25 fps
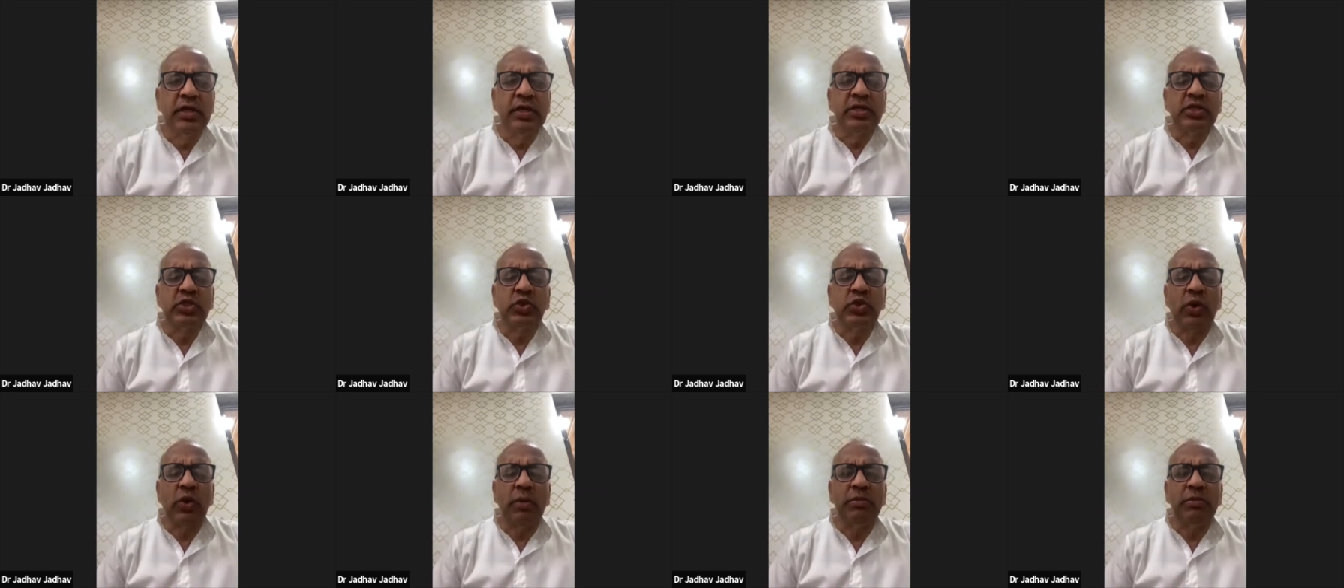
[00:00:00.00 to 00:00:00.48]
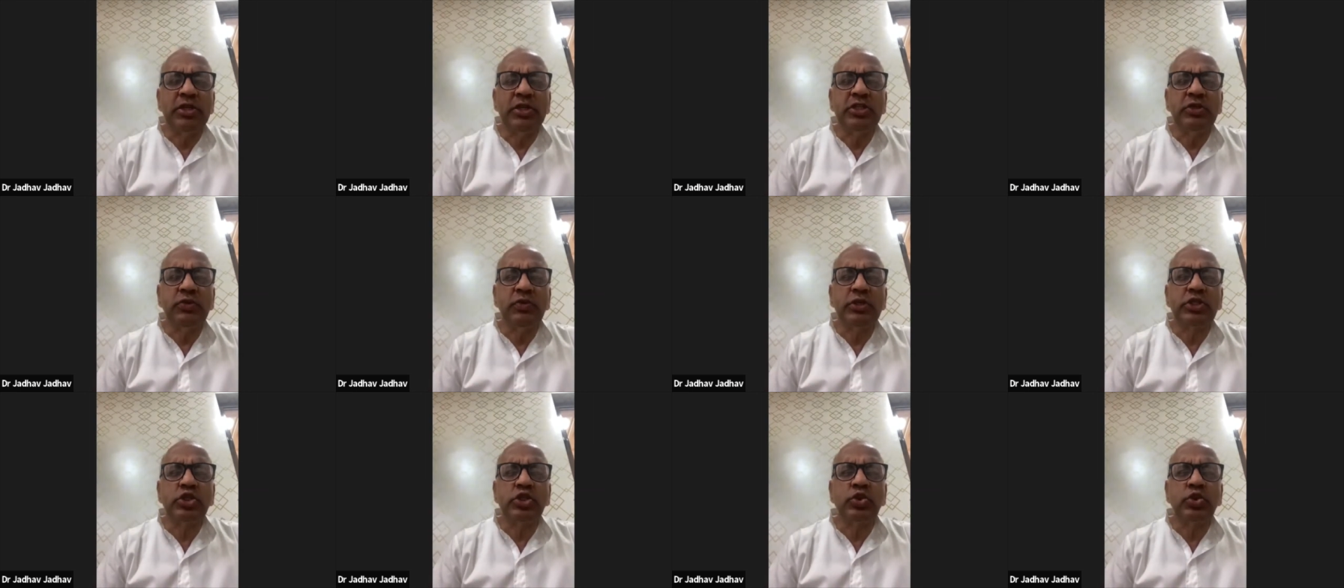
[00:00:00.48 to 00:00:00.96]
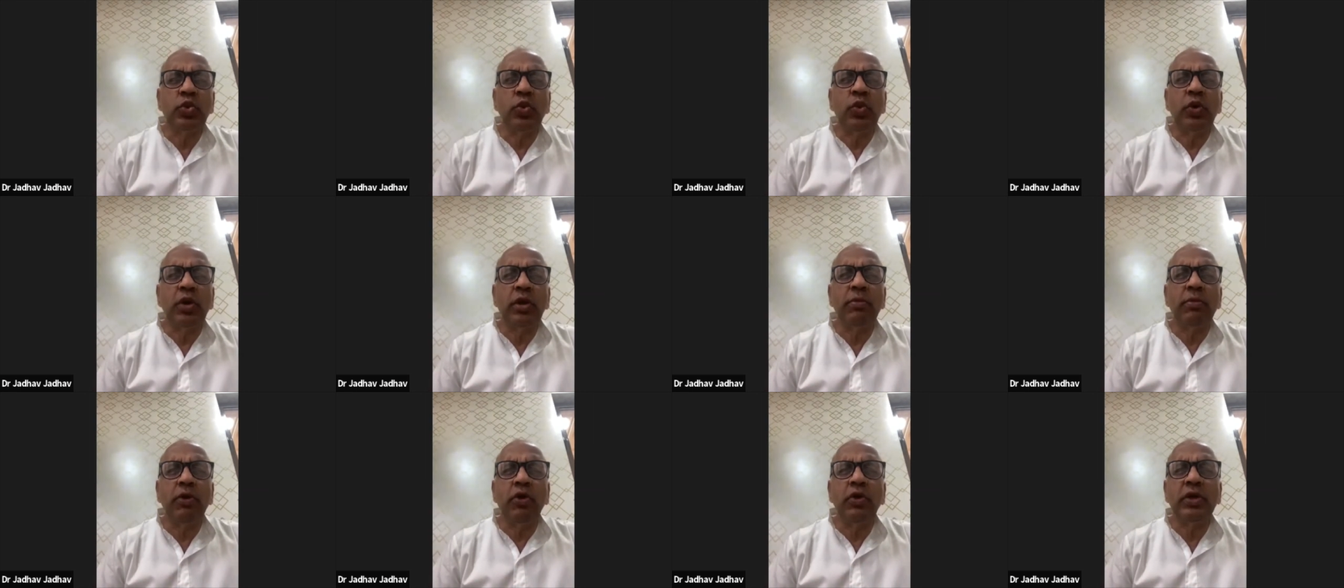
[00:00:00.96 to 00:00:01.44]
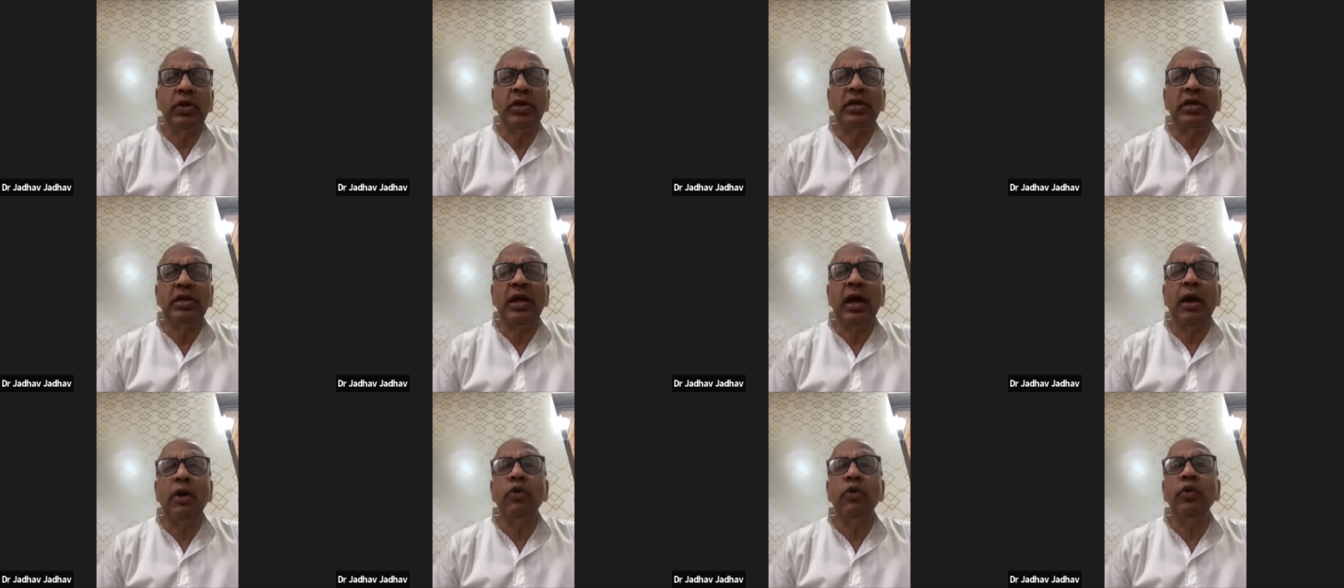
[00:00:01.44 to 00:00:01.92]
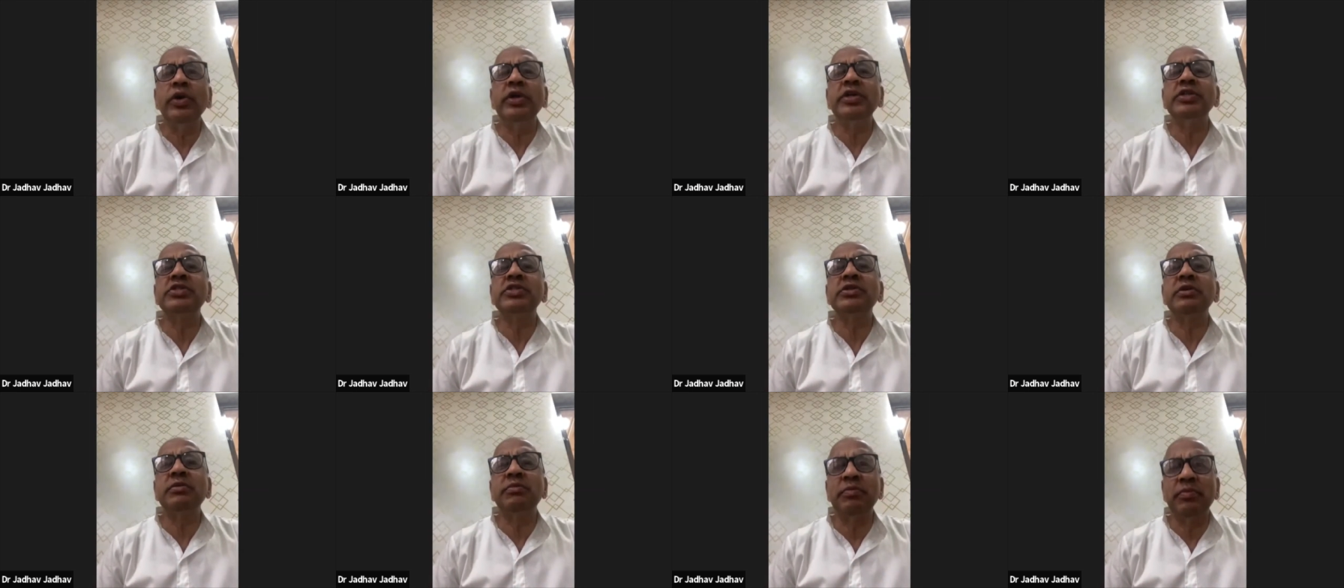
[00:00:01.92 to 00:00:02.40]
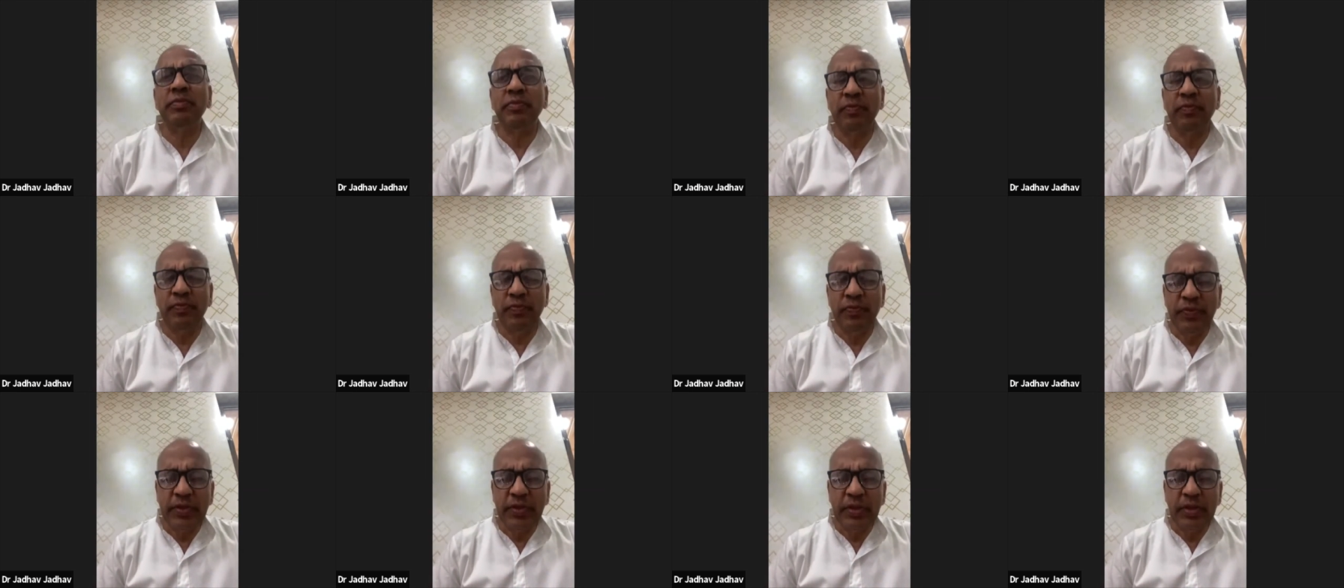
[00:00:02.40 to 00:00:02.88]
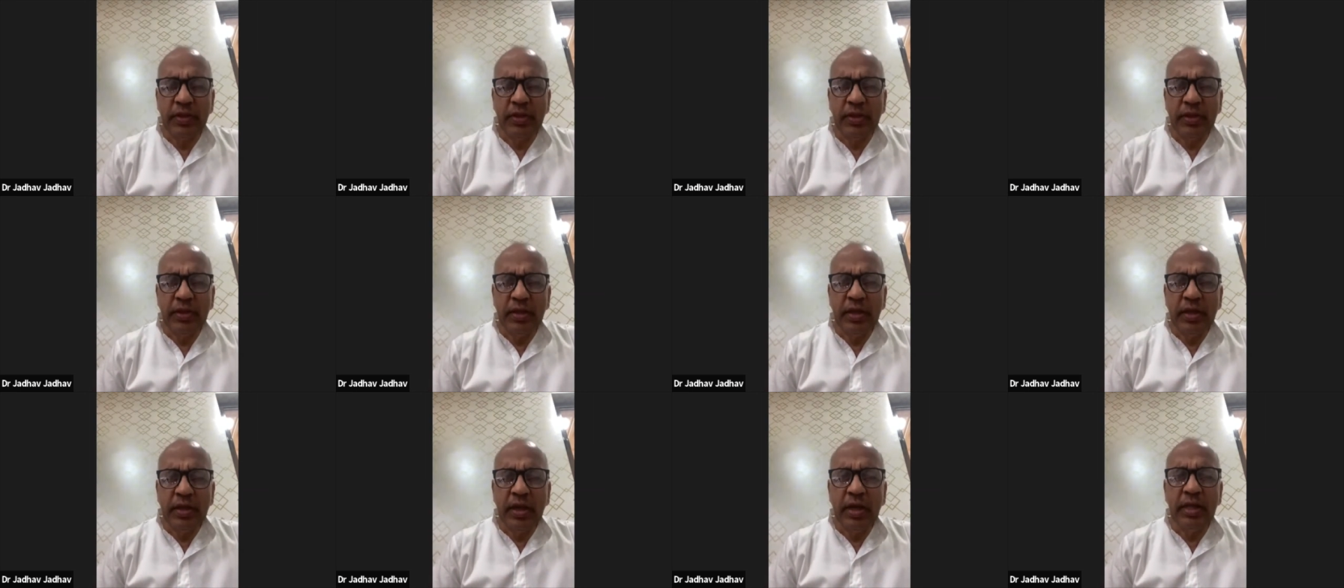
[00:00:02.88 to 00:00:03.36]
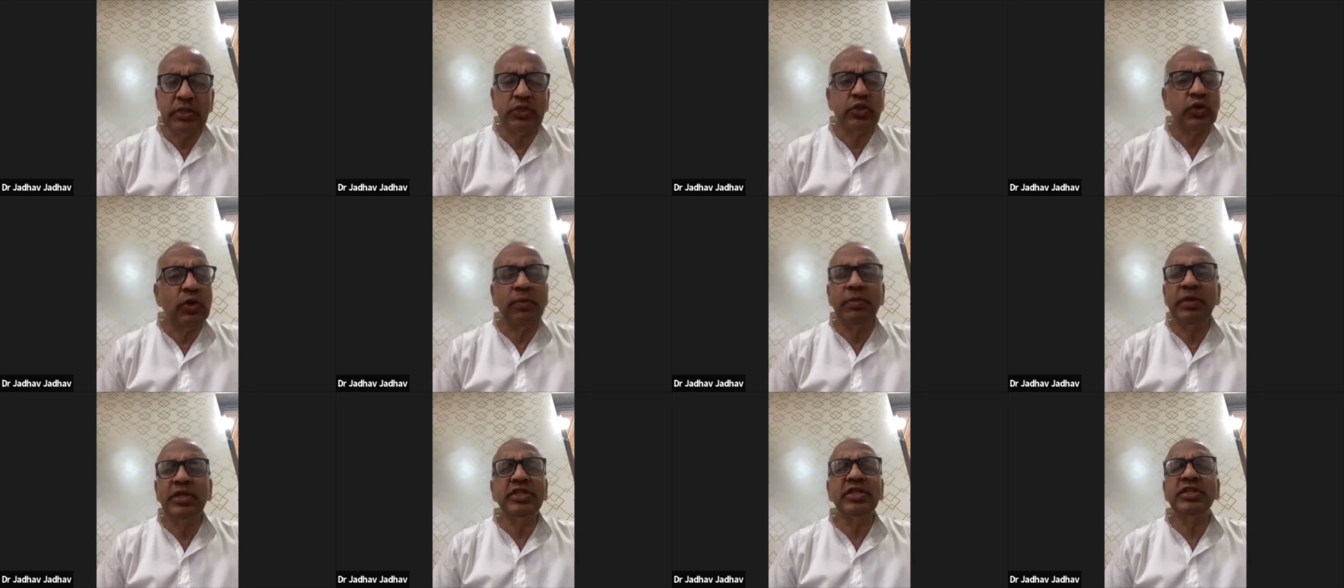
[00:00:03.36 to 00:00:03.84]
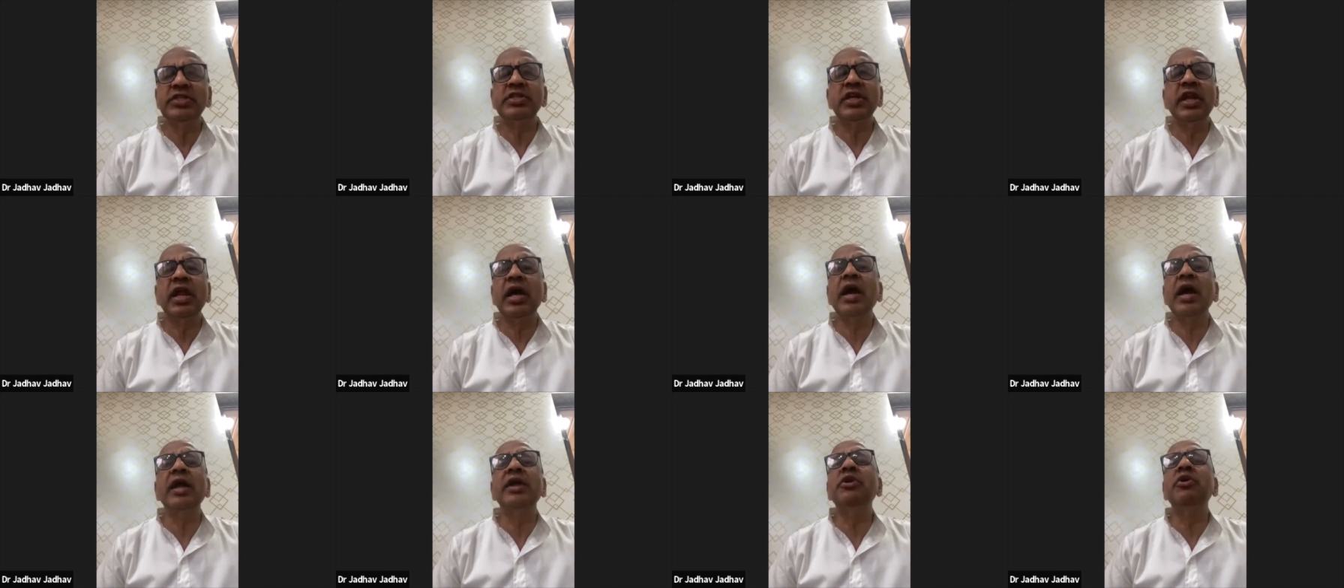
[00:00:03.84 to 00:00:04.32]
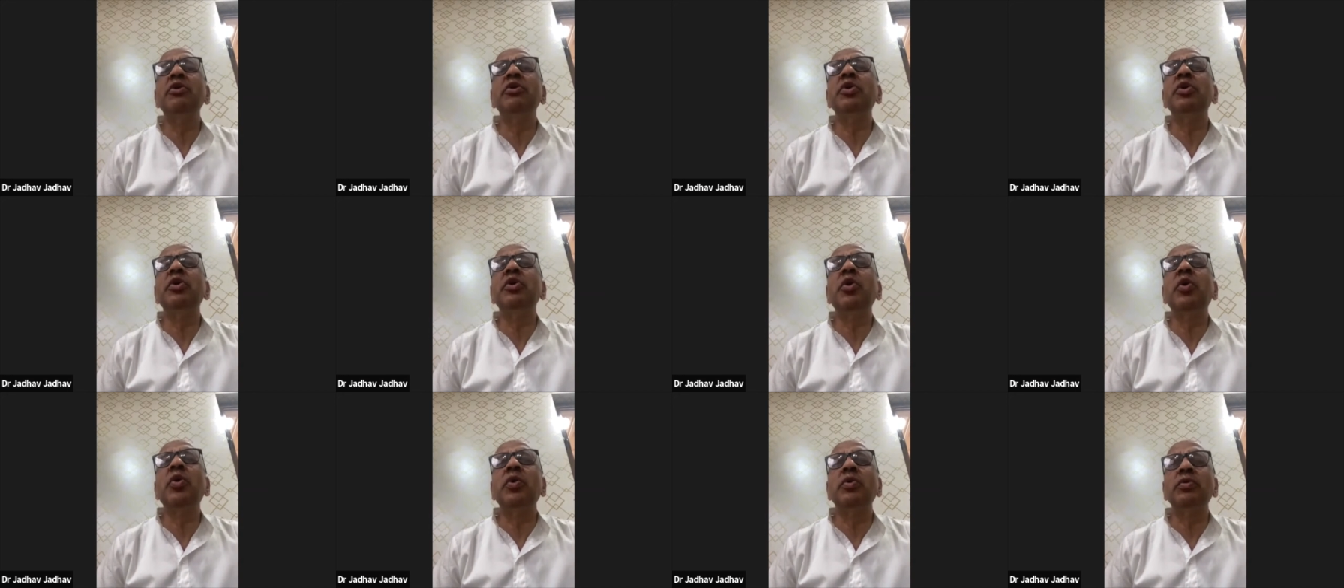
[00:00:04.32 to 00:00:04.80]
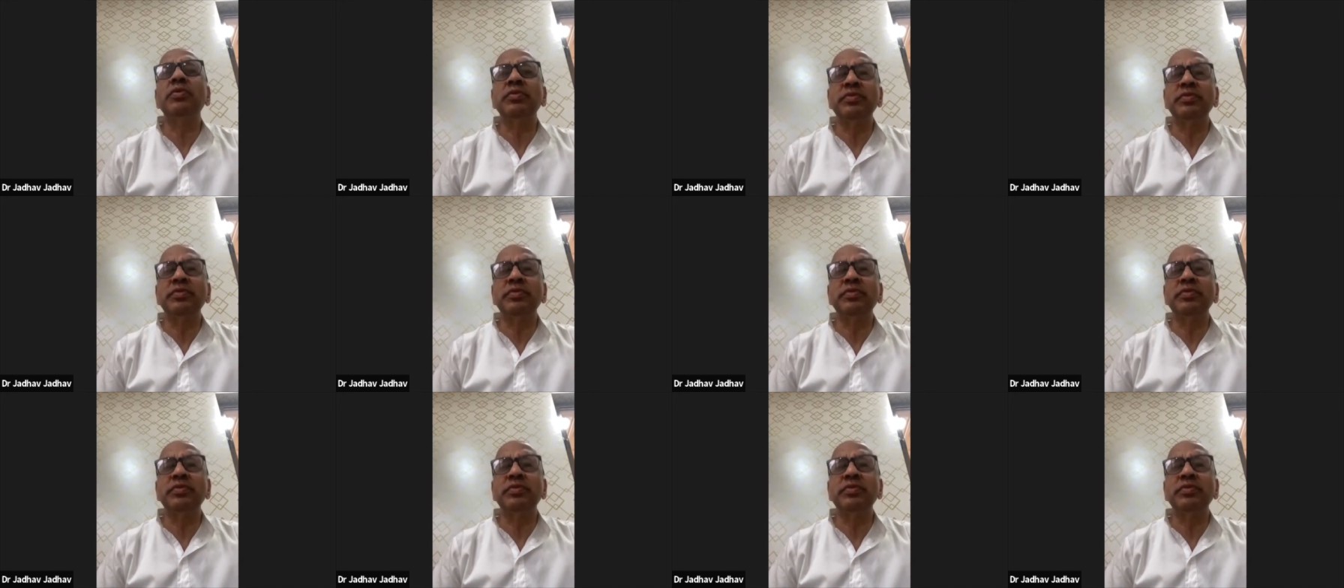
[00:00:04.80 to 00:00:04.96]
Swamiji was told about Taoism. And Swamiji said, I don't know.